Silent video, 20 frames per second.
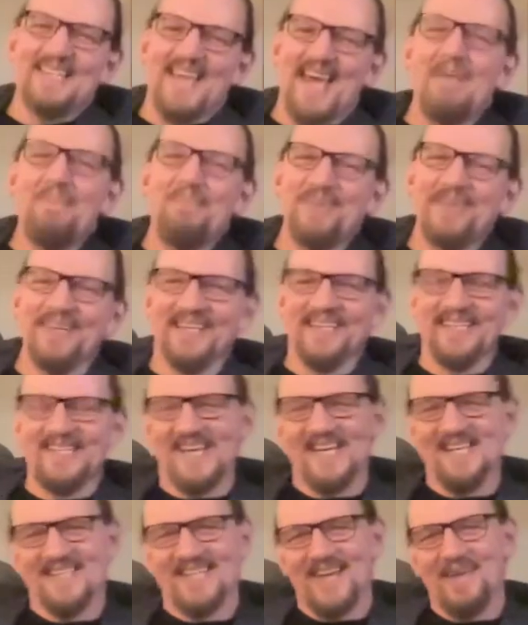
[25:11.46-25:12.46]
happen. It
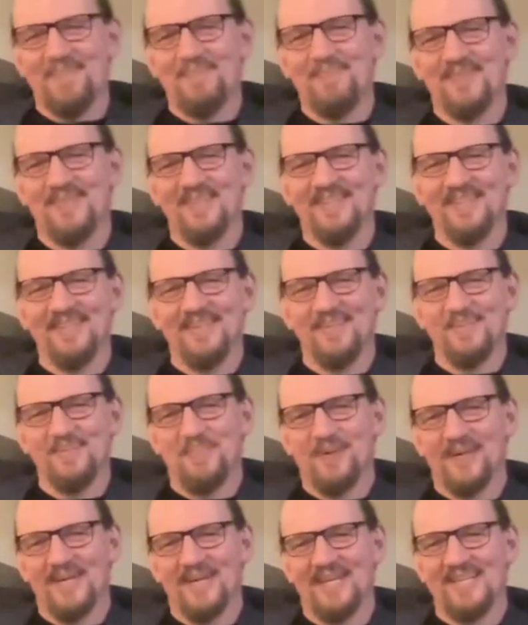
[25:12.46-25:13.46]
does happen.
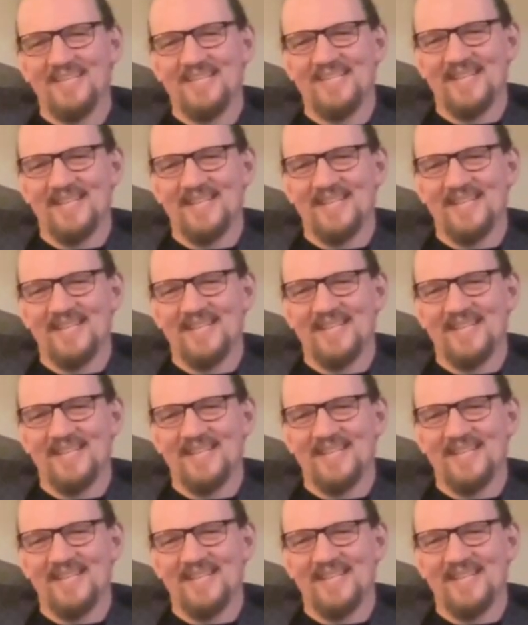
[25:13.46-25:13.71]
But